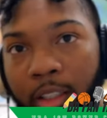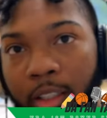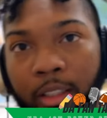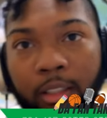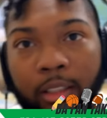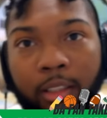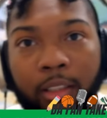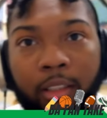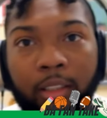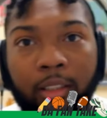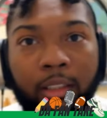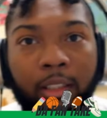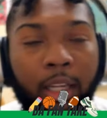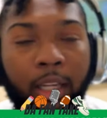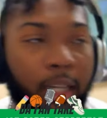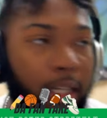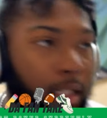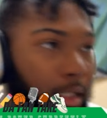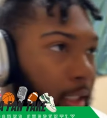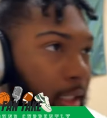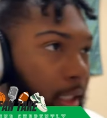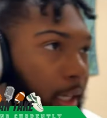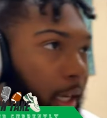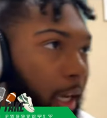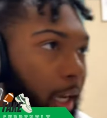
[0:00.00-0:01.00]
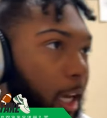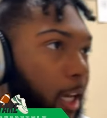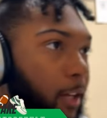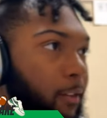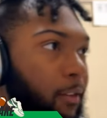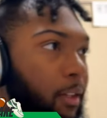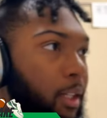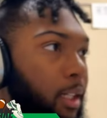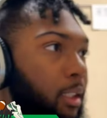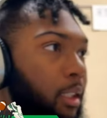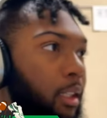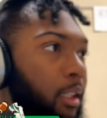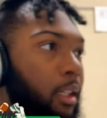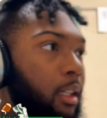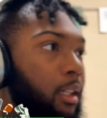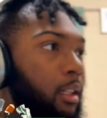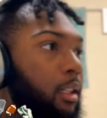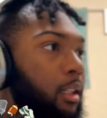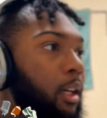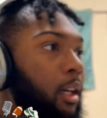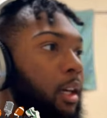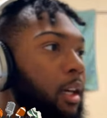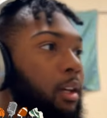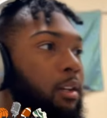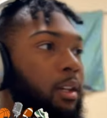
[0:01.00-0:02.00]
and the Lakers didn't have
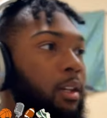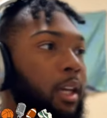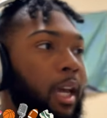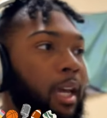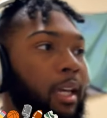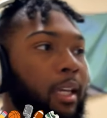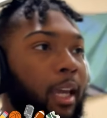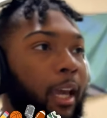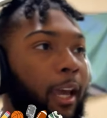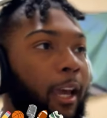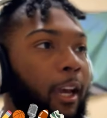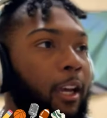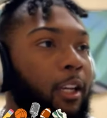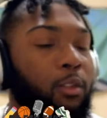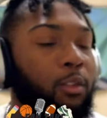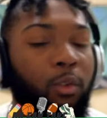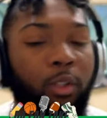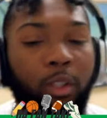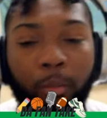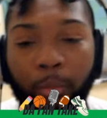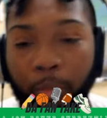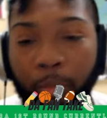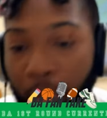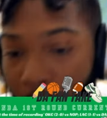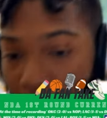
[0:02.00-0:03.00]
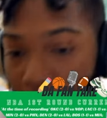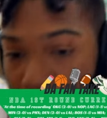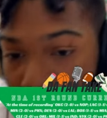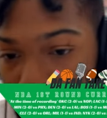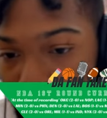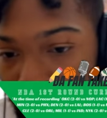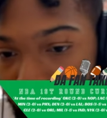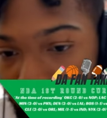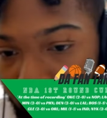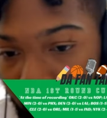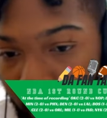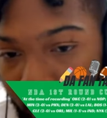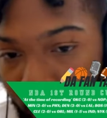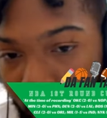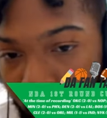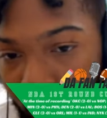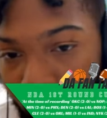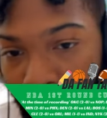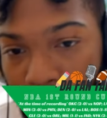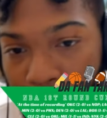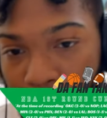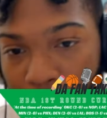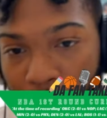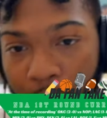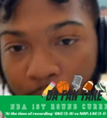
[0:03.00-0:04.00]
anything. He had games where LeBron played
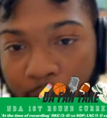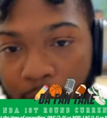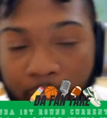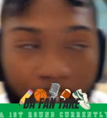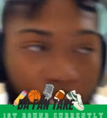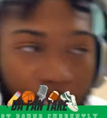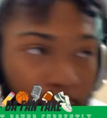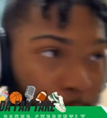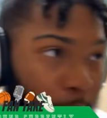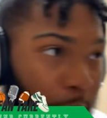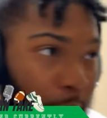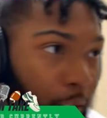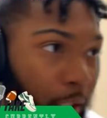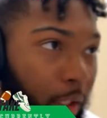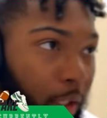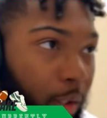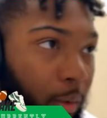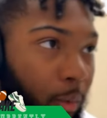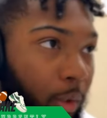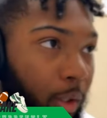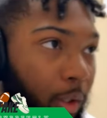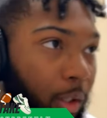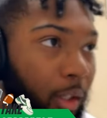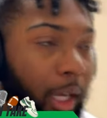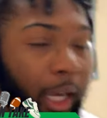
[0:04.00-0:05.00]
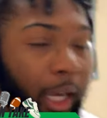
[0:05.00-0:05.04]
well, didn't play well,